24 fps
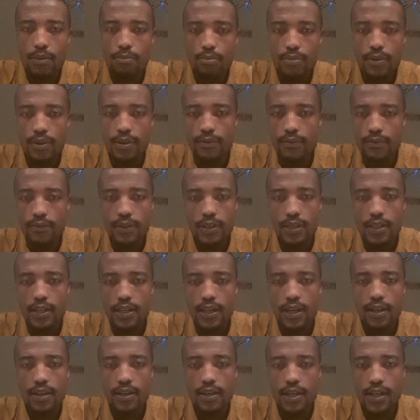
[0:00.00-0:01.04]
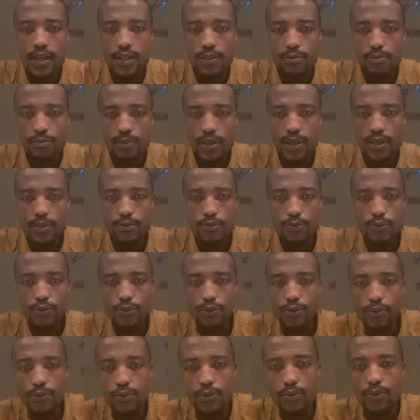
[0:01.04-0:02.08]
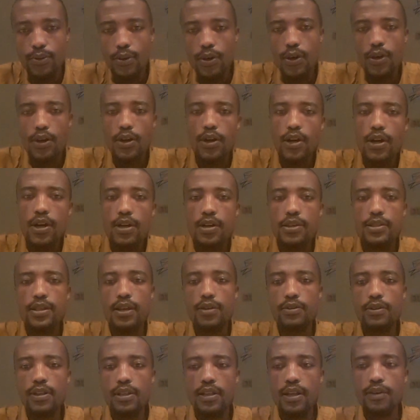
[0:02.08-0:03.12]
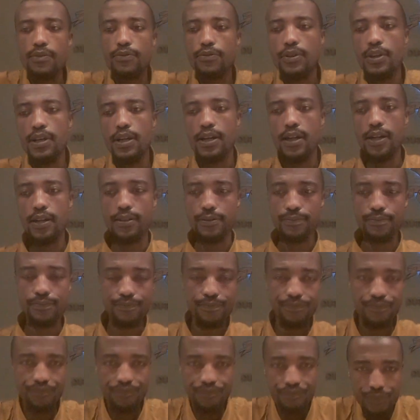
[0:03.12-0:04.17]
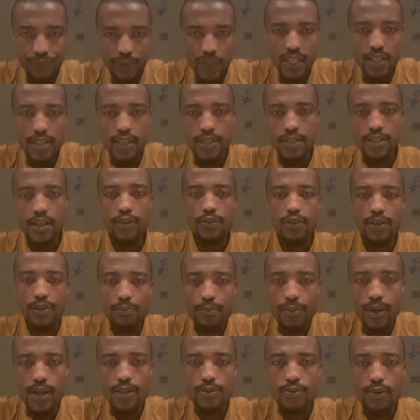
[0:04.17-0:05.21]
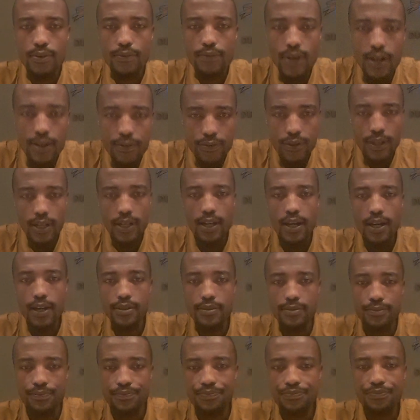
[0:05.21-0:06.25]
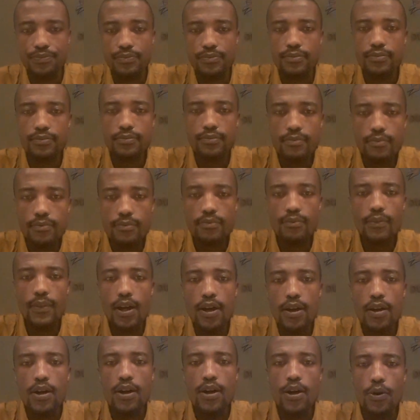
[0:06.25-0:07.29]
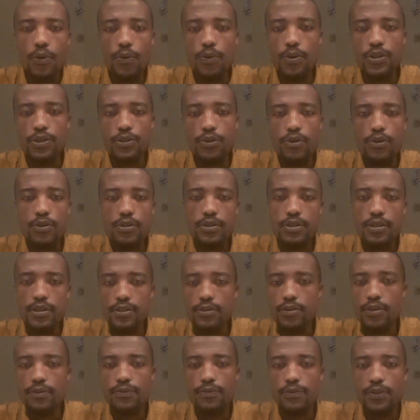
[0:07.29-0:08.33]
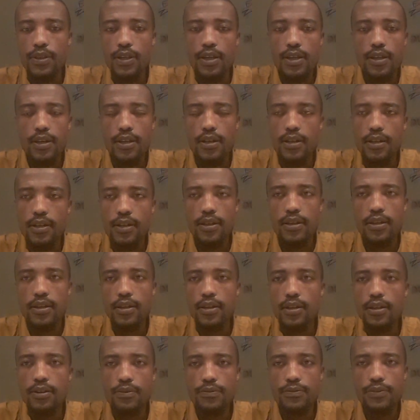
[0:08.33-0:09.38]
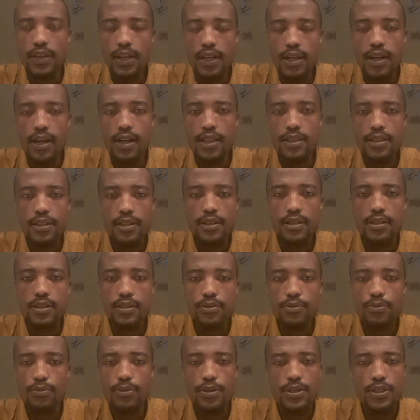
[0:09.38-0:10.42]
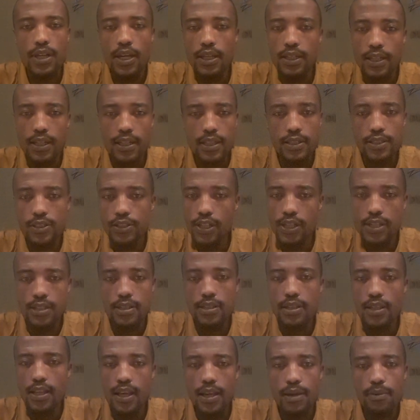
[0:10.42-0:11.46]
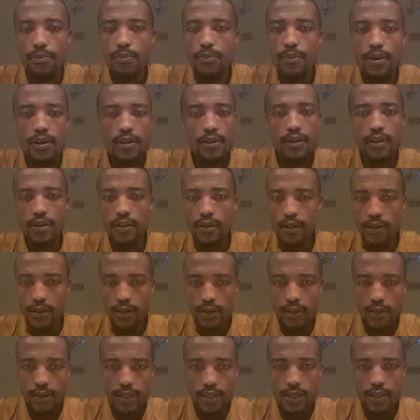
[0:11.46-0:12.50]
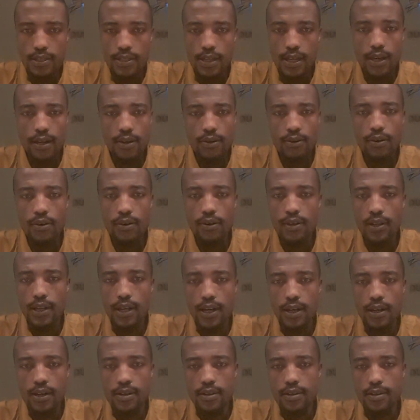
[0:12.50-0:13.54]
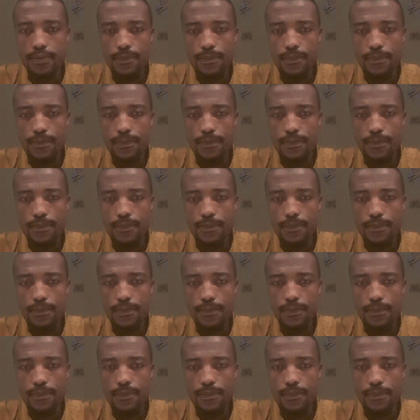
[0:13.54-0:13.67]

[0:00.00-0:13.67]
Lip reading: briefly explain to you. Southern Africa is the southern part of Africa, which consists of the countries which I can just name. It's Angola,